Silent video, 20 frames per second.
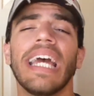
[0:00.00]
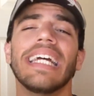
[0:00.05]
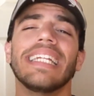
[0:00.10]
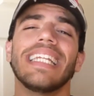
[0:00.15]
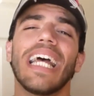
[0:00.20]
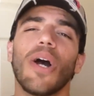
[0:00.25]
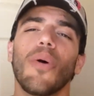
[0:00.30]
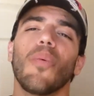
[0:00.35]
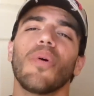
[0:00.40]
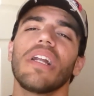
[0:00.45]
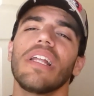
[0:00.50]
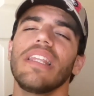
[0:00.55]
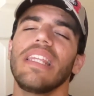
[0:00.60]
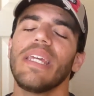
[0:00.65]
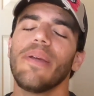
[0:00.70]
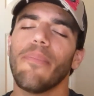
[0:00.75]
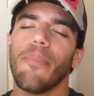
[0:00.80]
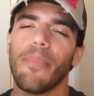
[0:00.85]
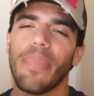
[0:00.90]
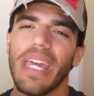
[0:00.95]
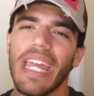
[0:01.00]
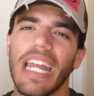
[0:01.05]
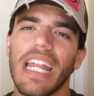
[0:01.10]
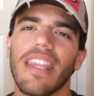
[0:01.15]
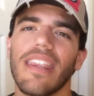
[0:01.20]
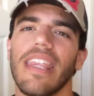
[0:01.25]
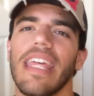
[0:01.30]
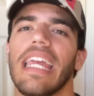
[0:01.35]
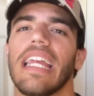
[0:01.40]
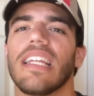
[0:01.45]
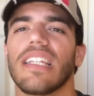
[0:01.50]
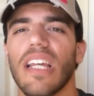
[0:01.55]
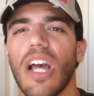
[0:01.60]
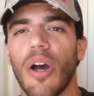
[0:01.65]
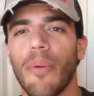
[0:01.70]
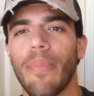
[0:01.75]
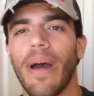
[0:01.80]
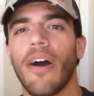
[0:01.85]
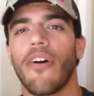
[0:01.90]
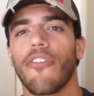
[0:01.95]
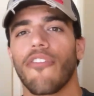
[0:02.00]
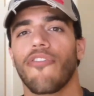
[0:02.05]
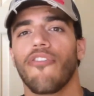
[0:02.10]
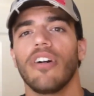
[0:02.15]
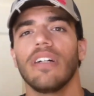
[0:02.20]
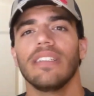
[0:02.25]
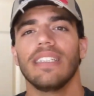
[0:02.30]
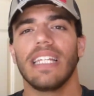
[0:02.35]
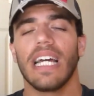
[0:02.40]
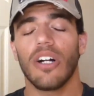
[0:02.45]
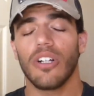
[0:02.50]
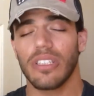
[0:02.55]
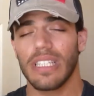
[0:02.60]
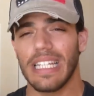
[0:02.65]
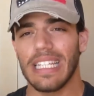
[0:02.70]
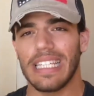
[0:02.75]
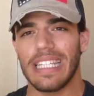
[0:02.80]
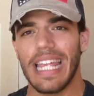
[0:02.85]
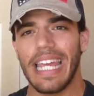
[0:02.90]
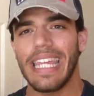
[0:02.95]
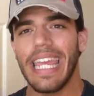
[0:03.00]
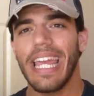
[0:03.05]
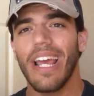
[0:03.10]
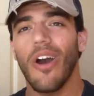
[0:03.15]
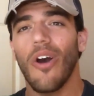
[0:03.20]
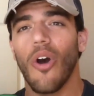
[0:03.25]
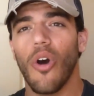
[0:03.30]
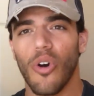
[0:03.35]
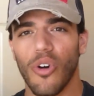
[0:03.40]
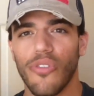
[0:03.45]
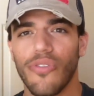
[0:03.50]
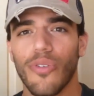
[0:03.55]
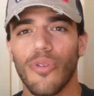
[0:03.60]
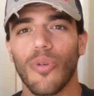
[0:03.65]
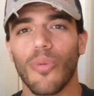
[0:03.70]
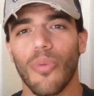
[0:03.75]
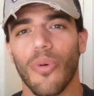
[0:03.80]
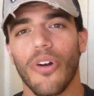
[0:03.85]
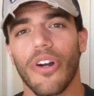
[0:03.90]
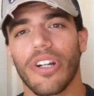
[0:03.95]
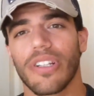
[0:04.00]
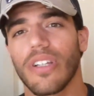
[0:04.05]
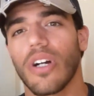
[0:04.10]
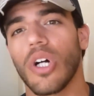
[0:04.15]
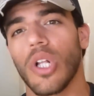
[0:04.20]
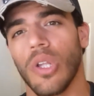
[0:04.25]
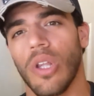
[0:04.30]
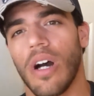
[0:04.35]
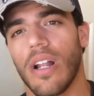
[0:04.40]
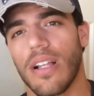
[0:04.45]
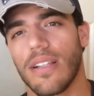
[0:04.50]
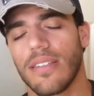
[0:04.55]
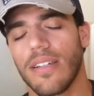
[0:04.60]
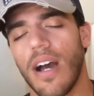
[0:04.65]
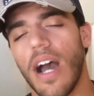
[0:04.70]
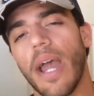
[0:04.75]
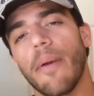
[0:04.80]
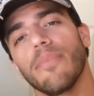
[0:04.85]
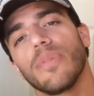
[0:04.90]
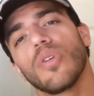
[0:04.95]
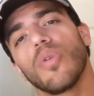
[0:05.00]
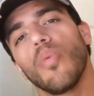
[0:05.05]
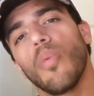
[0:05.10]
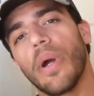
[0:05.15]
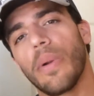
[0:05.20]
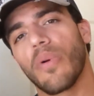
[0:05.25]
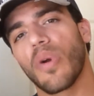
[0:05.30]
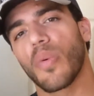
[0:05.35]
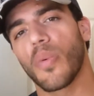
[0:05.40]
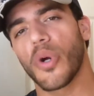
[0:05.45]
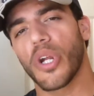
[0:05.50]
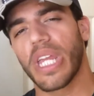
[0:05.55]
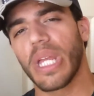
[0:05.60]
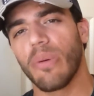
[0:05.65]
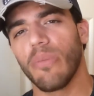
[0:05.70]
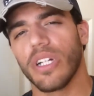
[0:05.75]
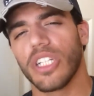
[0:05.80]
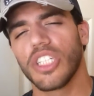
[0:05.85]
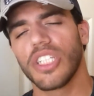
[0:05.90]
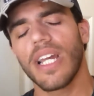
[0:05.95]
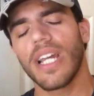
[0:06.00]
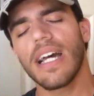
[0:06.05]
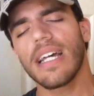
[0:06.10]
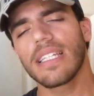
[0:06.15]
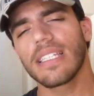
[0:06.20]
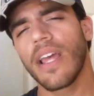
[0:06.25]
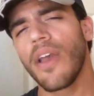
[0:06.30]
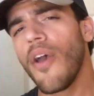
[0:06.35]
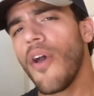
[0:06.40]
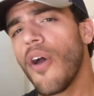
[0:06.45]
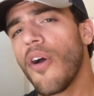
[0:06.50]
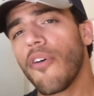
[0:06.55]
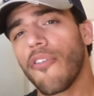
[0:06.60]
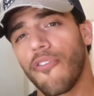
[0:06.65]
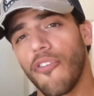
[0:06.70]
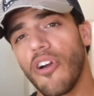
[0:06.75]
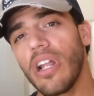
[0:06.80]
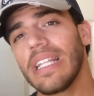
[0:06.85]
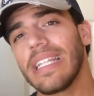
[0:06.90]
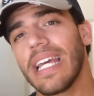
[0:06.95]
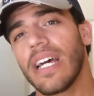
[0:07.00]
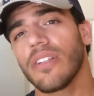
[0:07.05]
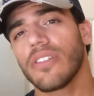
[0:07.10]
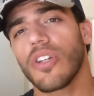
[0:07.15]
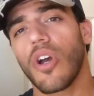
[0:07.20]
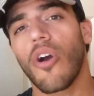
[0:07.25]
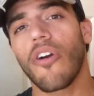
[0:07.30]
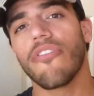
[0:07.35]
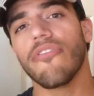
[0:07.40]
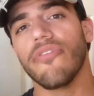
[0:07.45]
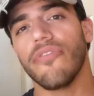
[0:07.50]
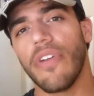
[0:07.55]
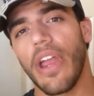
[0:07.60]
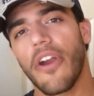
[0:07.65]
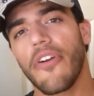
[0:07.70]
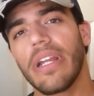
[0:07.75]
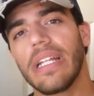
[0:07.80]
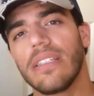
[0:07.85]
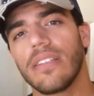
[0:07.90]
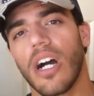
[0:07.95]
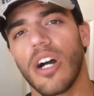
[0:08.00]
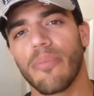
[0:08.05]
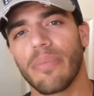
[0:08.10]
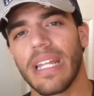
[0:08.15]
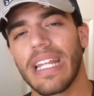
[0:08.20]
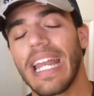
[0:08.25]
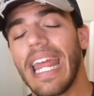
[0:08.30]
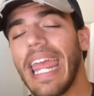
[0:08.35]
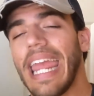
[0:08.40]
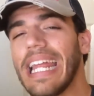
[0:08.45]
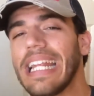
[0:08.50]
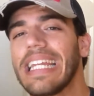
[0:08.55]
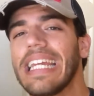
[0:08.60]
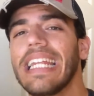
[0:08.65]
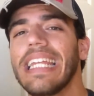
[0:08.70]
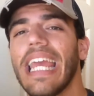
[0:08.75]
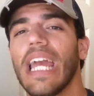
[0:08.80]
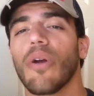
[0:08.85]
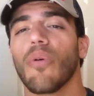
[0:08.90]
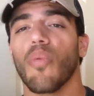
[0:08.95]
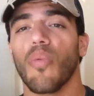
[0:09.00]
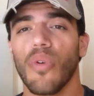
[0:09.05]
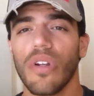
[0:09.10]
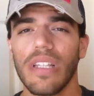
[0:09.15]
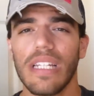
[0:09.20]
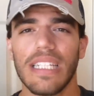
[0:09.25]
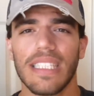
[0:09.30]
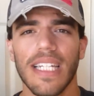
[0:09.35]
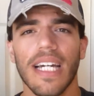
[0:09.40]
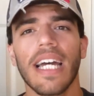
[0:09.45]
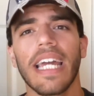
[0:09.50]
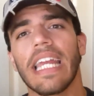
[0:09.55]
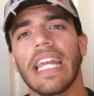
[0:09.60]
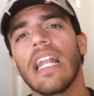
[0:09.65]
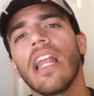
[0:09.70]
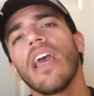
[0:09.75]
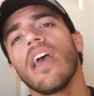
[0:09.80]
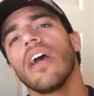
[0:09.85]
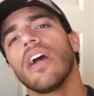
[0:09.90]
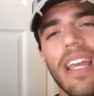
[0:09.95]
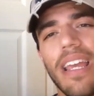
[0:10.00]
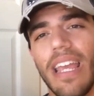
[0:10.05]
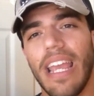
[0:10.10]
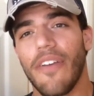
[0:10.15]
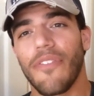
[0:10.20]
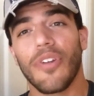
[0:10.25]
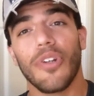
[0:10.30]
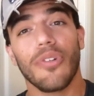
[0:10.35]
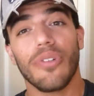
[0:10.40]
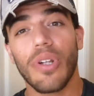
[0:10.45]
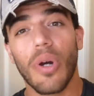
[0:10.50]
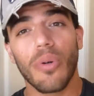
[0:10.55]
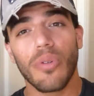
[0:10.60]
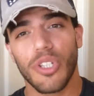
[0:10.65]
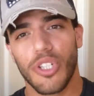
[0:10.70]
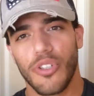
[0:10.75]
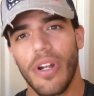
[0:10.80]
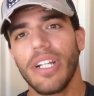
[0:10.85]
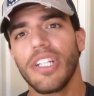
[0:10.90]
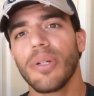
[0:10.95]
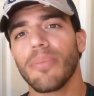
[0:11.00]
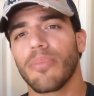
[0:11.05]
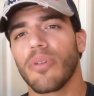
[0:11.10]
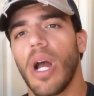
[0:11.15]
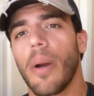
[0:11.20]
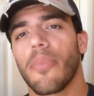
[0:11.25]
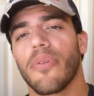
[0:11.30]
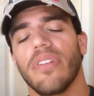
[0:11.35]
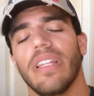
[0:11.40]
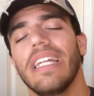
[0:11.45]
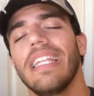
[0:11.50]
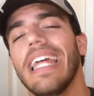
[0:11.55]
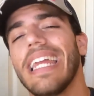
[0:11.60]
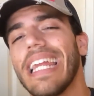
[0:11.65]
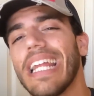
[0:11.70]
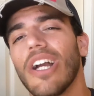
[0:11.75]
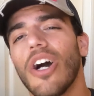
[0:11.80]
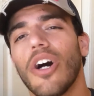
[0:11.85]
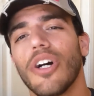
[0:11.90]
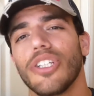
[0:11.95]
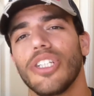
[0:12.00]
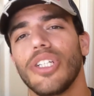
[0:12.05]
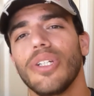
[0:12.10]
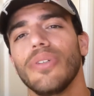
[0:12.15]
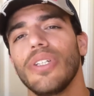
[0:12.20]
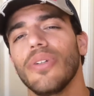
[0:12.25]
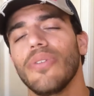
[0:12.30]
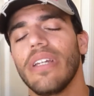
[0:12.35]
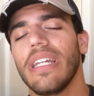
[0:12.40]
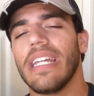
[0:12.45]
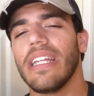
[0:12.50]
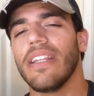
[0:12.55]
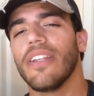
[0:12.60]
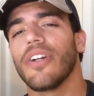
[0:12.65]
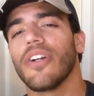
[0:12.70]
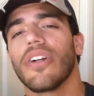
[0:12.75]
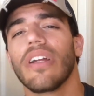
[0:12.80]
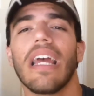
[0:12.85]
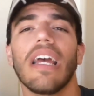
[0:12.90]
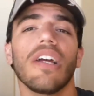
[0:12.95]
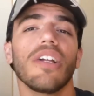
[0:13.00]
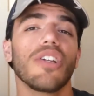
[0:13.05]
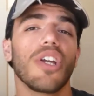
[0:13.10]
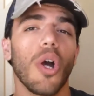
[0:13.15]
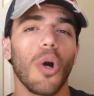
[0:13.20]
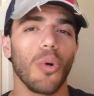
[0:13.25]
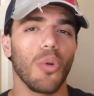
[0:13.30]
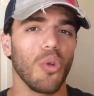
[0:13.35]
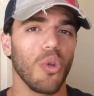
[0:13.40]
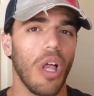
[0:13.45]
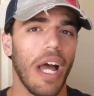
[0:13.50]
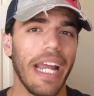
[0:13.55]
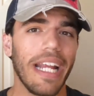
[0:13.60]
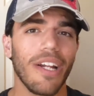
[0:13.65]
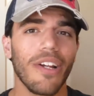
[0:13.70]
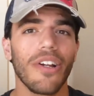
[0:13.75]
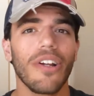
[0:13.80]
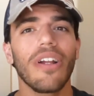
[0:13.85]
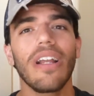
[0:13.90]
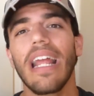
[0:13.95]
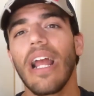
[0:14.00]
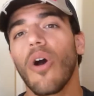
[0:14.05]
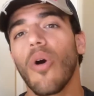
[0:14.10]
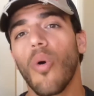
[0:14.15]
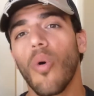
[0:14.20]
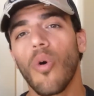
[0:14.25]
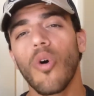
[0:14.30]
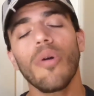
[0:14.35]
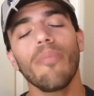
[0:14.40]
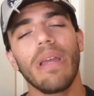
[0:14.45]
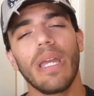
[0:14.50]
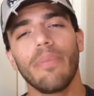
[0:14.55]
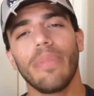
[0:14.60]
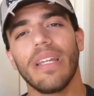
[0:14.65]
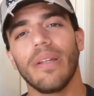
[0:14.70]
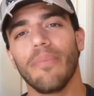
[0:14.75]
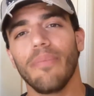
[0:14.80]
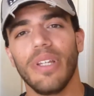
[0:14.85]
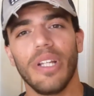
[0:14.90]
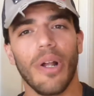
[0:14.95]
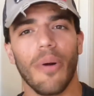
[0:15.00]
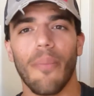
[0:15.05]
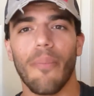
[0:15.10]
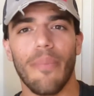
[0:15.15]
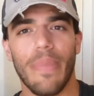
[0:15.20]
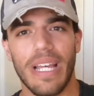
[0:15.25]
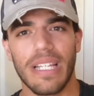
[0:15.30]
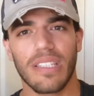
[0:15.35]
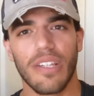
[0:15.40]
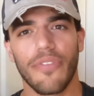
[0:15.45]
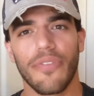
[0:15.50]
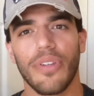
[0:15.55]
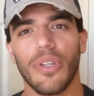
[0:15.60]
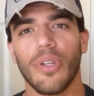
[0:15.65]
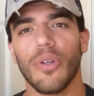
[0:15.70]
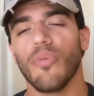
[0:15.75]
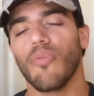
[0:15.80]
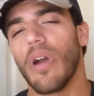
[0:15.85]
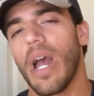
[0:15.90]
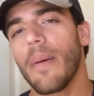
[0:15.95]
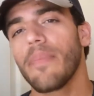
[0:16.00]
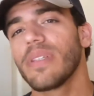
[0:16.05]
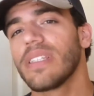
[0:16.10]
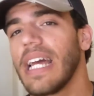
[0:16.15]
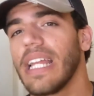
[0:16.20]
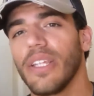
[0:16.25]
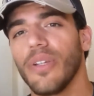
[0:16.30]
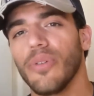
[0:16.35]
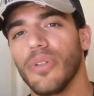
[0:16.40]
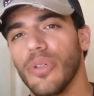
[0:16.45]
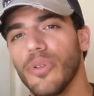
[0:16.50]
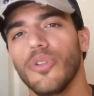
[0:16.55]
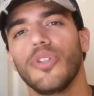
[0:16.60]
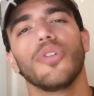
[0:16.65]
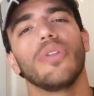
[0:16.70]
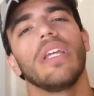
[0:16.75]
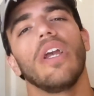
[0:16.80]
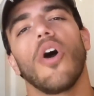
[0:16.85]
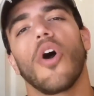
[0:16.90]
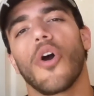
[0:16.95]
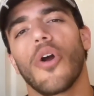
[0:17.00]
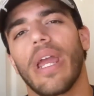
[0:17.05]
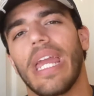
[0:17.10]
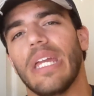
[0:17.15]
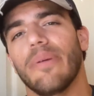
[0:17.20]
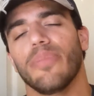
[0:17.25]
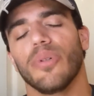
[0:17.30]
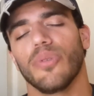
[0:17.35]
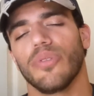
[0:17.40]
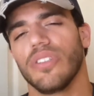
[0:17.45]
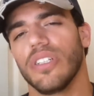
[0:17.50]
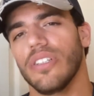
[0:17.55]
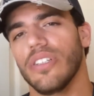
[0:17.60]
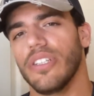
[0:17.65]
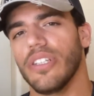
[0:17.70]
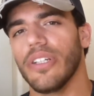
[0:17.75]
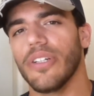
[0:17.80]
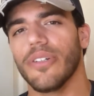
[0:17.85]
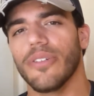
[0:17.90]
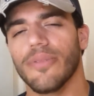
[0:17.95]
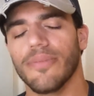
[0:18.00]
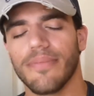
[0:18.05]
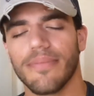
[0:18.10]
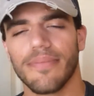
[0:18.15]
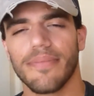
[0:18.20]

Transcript: Now, one of the big things about front delts is they get overworked a lot of times when we're working with chest. Front delts are very dominant and can get really tight. If you don't stretch them properly, they can cause you to either go lighter or maybe, miss a few reps that you usually are able to do.